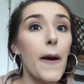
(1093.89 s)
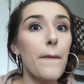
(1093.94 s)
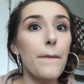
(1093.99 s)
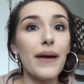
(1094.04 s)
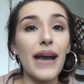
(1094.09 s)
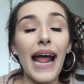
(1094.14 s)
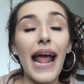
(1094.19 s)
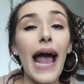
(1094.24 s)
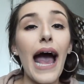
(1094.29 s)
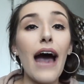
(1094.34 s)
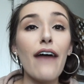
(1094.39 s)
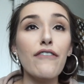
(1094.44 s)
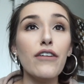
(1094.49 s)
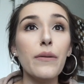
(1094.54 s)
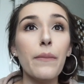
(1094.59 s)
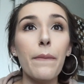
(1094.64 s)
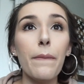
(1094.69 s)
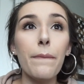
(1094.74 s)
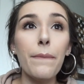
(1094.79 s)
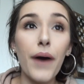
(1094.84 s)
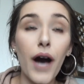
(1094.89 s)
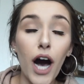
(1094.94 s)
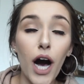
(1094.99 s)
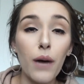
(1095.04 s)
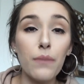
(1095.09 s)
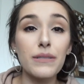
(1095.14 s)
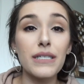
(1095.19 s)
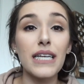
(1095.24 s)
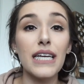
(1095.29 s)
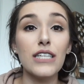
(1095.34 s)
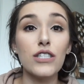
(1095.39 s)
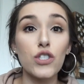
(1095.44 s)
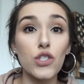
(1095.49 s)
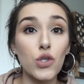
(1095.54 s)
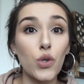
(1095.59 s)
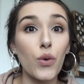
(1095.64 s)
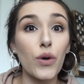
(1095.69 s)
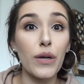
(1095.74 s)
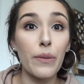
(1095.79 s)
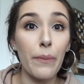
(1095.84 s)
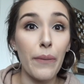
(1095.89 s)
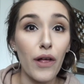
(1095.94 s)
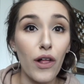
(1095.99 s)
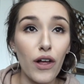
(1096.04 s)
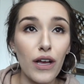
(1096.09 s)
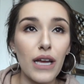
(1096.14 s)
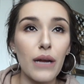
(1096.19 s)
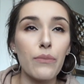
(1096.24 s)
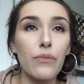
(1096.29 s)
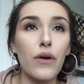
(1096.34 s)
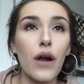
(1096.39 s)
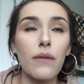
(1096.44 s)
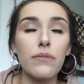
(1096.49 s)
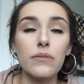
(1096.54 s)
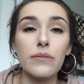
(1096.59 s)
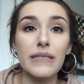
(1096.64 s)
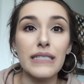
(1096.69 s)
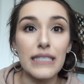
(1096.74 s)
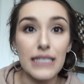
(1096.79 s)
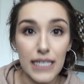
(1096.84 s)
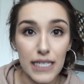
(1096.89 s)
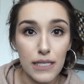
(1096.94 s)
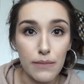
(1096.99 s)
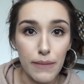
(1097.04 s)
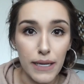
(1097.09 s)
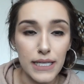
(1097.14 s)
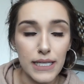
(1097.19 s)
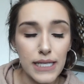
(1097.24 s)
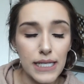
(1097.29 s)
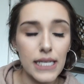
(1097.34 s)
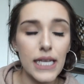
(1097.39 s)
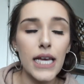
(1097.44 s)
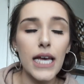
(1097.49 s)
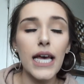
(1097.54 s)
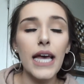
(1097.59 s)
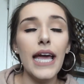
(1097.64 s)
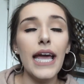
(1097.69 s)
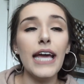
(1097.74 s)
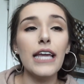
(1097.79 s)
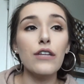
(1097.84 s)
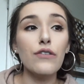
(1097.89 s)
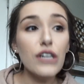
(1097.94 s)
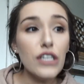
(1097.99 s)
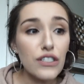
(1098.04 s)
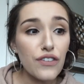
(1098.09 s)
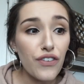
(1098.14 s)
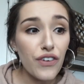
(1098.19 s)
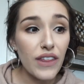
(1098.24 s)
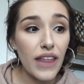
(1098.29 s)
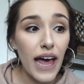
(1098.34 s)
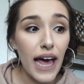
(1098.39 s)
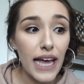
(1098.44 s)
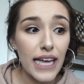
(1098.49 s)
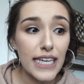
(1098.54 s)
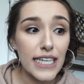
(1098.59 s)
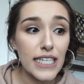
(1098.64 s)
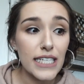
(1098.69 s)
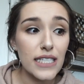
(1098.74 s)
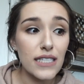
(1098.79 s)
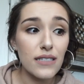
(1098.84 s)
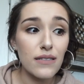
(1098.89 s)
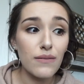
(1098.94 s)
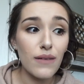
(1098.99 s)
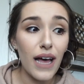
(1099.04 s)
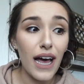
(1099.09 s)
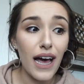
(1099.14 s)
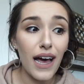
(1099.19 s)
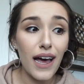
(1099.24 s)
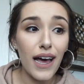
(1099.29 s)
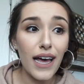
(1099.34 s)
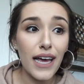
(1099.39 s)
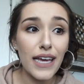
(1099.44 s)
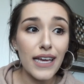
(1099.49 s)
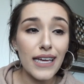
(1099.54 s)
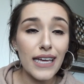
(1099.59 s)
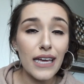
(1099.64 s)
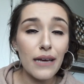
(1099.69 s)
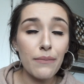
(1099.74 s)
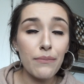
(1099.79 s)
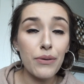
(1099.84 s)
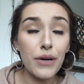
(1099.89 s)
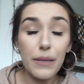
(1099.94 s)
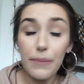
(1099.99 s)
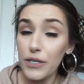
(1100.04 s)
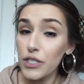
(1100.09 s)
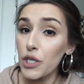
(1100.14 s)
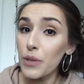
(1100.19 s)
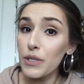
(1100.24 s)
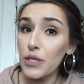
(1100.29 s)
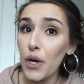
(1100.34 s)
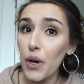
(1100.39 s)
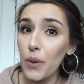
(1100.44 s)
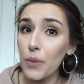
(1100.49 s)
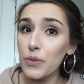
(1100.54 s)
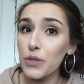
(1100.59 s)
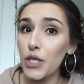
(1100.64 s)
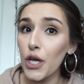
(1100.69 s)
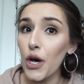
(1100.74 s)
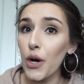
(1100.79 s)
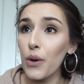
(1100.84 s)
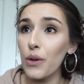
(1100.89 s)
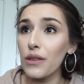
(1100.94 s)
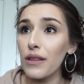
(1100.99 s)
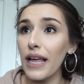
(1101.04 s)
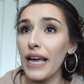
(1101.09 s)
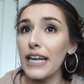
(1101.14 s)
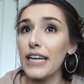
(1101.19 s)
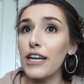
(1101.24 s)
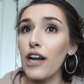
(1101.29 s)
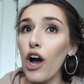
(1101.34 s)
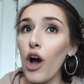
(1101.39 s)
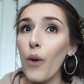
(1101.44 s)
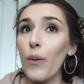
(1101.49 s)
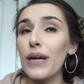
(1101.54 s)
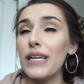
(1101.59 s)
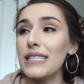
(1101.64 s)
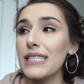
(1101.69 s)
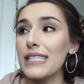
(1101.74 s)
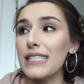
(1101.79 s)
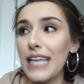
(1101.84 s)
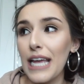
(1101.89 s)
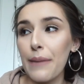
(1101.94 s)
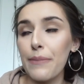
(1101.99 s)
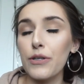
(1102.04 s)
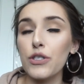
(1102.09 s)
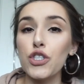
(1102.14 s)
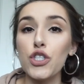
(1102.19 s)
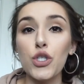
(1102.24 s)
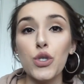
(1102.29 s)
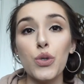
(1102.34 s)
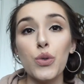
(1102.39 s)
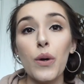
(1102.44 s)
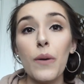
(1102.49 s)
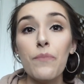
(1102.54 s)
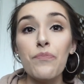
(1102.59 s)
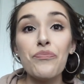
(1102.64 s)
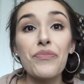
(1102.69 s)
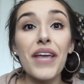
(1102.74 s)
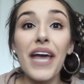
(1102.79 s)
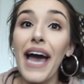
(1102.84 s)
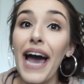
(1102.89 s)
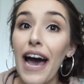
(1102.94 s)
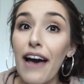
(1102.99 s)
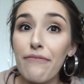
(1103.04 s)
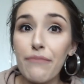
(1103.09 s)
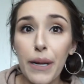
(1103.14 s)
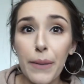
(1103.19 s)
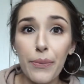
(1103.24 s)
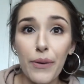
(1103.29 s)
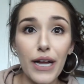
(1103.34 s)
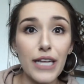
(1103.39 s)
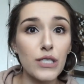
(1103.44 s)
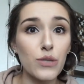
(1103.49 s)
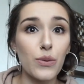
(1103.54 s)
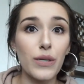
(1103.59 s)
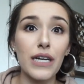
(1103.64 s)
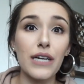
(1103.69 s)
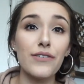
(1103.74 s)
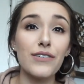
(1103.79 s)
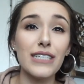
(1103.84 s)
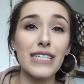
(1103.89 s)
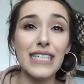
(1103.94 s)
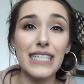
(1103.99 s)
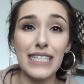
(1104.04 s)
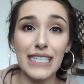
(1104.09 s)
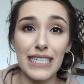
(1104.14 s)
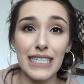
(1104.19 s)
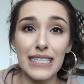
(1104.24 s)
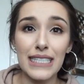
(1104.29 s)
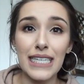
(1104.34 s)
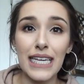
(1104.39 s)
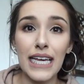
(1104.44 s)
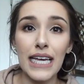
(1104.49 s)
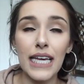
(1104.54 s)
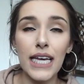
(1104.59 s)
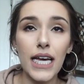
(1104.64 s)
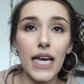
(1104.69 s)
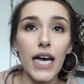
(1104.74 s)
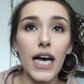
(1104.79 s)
but I haven't pumped and stored milk in probably six months. And the reason for that is I am pretty much always home. So Landon always is able to have my breast whenever he needs it.